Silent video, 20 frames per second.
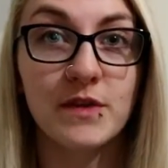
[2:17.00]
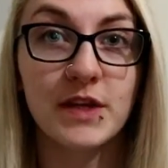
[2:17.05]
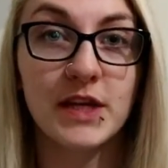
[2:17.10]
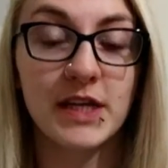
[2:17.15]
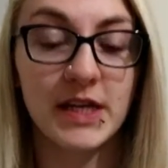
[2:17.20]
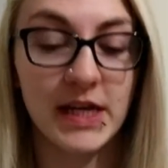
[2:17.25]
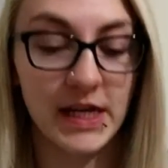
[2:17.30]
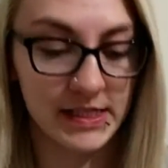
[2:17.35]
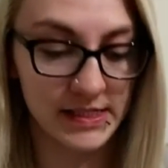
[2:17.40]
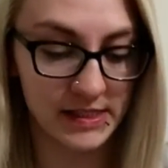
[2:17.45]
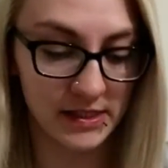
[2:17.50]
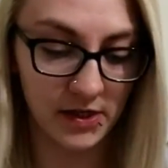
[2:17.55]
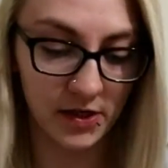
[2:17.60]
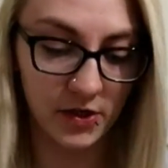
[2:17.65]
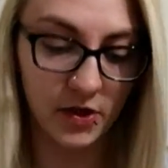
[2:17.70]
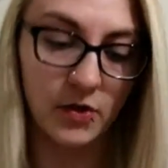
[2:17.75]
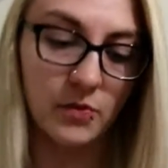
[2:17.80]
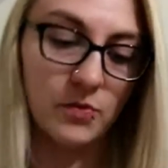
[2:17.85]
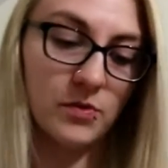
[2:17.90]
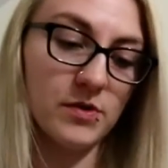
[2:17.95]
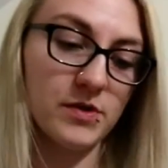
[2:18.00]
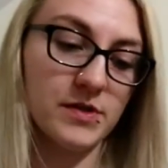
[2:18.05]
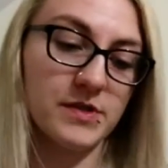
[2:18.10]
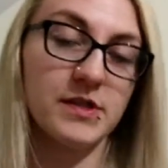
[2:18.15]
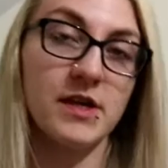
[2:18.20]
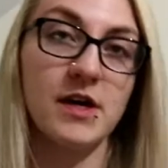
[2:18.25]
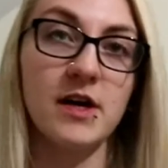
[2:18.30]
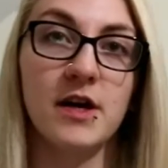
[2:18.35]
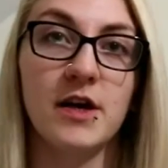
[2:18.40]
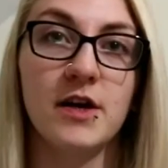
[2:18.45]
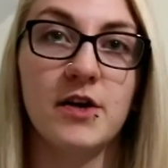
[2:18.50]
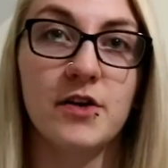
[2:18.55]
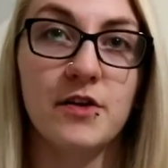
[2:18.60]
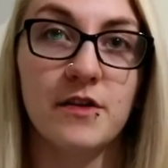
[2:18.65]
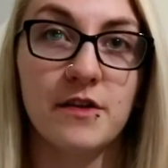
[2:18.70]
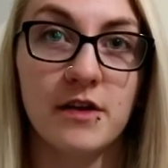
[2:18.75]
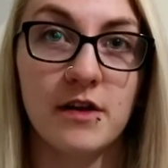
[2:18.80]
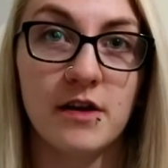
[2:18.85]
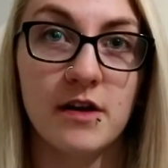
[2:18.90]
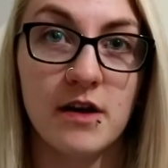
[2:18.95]
the next thing I got was
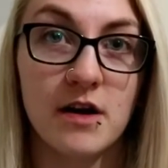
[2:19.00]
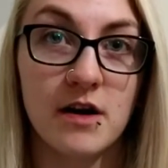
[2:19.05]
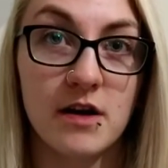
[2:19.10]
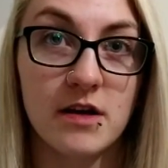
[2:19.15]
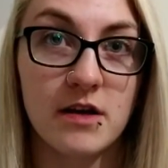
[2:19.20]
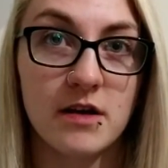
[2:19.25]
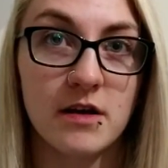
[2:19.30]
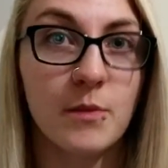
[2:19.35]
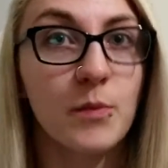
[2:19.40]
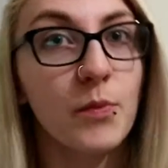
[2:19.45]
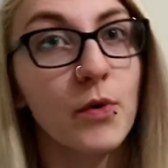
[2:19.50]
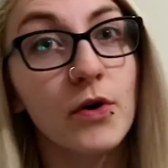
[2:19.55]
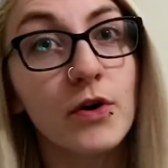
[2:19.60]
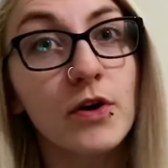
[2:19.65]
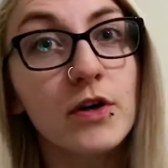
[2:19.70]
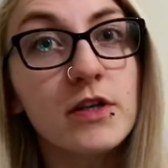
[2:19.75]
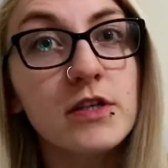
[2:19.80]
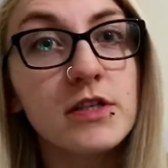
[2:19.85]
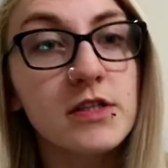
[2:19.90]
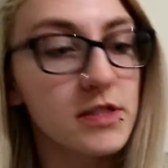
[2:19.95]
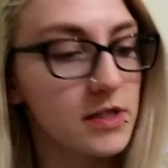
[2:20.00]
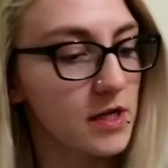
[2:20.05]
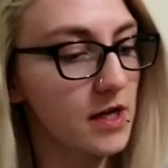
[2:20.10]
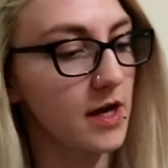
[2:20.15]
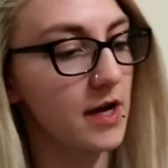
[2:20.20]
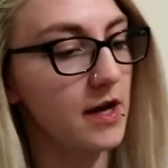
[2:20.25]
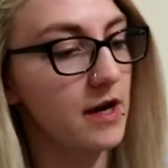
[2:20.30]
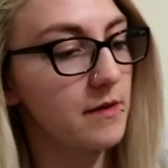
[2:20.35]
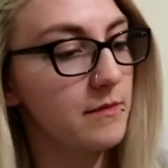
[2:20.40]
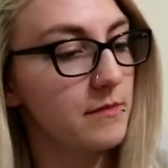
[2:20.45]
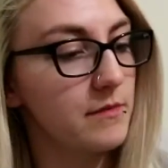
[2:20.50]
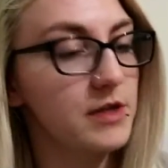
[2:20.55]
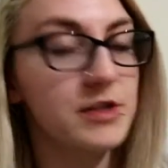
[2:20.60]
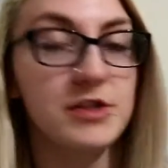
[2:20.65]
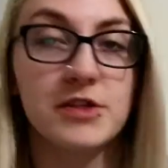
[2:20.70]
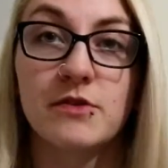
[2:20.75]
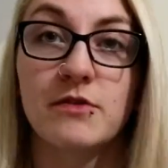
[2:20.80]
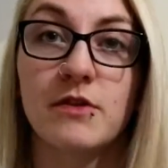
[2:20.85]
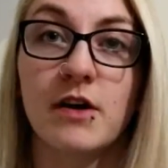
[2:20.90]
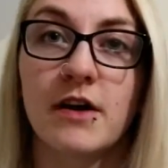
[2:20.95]
another Nike product. I
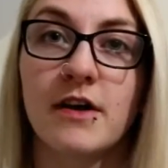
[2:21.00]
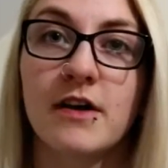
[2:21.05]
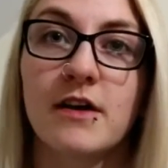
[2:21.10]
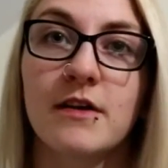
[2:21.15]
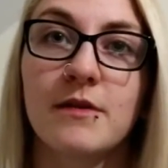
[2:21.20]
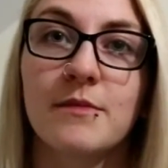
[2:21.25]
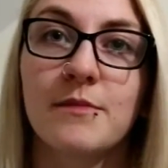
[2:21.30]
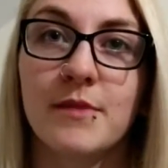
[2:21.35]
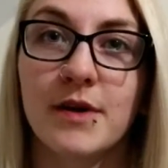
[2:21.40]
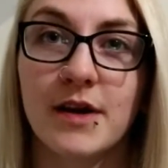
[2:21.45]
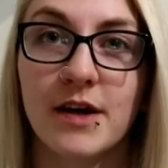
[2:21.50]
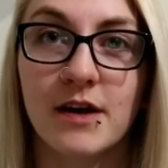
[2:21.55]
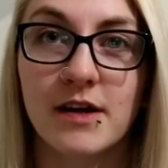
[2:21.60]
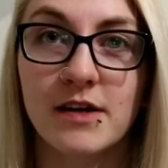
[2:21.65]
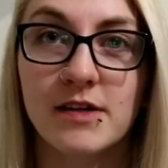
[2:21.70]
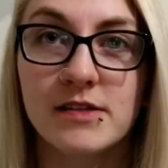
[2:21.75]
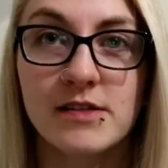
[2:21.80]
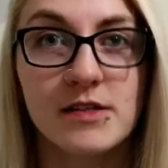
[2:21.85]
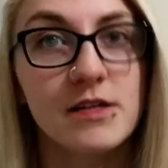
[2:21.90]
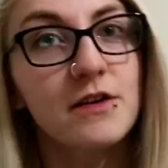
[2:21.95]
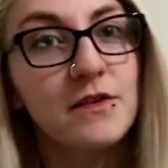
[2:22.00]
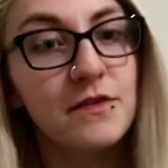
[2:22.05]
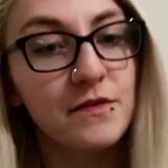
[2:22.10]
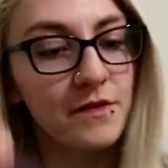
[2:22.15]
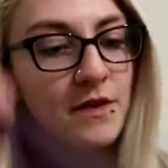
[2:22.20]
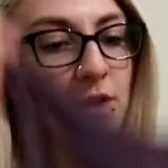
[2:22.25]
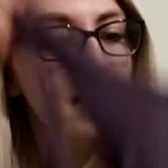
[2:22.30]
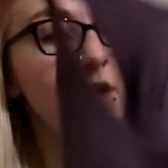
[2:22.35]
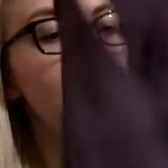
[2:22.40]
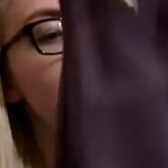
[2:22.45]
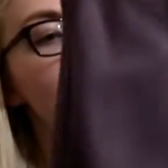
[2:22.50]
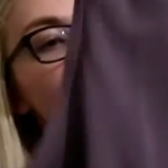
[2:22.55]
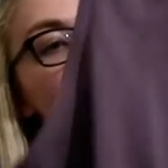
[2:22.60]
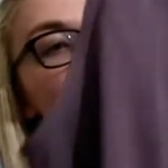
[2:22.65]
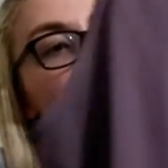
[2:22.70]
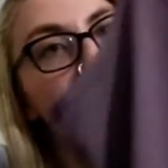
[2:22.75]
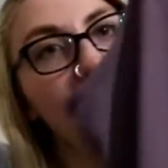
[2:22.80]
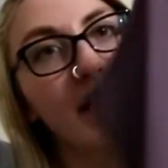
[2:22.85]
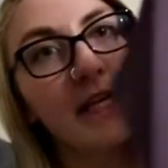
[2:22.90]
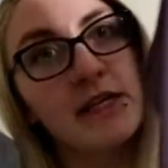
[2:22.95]
do like my Nike stuff,
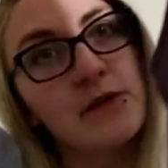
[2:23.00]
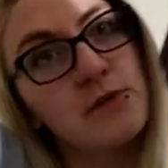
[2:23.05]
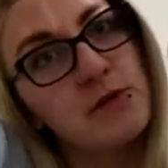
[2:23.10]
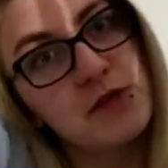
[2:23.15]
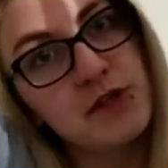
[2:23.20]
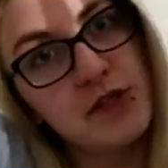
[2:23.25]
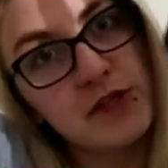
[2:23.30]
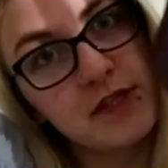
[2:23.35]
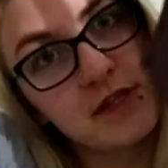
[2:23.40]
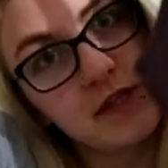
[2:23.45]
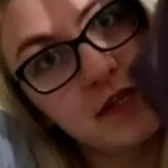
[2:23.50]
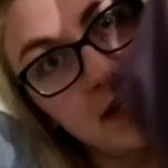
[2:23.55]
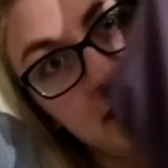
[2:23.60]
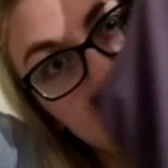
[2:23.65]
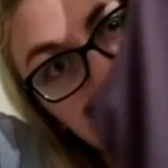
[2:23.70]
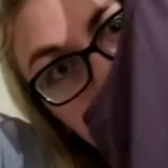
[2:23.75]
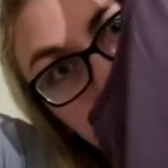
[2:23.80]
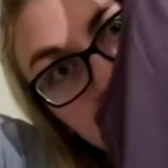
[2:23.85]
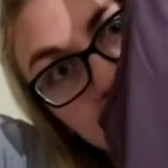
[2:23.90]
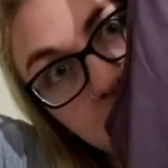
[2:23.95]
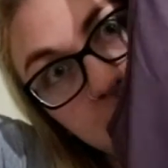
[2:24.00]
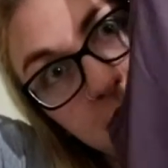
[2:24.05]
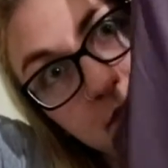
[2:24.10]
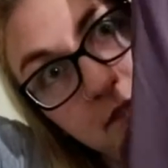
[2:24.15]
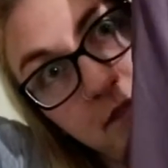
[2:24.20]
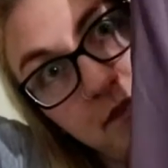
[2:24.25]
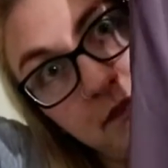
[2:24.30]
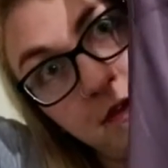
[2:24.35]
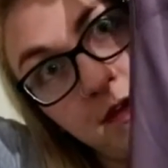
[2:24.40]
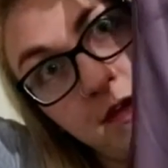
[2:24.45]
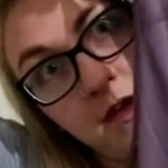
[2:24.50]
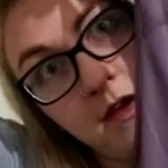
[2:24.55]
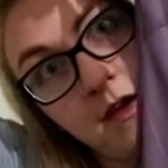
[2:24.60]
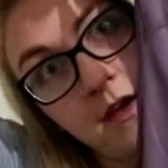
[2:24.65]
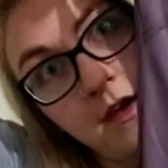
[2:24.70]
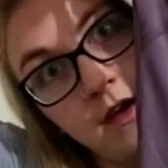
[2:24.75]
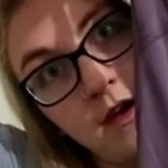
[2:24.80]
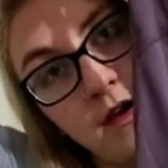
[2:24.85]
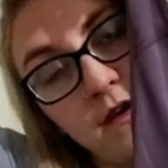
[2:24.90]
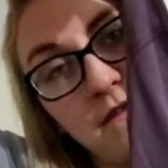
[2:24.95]
and it was just this sort
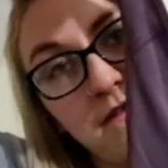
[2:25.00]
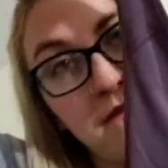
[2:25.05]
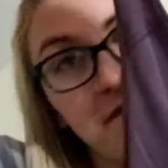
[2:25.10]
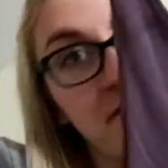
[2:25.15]
of